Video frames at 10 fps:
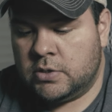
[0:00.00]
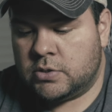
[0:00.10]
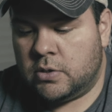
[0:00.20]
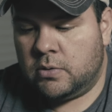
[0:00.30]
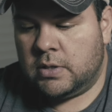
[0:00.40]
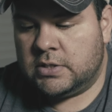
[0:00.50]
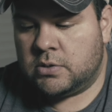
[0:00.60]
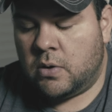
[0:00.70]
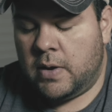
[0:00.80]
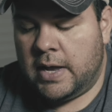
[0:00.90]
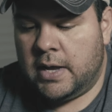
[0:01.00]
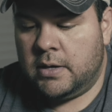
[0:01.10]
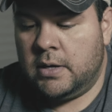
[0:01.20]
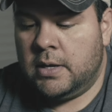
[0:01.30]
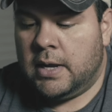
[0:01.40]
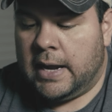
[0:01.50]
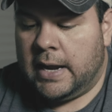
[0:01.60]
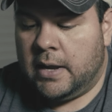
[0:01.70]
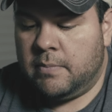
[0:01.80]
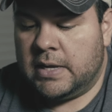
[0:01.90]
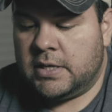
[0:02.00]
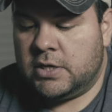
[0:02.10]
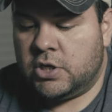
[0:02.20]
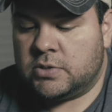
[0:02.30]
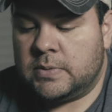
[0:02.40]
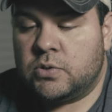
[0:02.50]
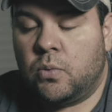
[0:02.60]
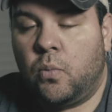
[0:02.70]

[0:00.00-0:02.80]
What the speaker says: So let's go ahead and make the adjustments.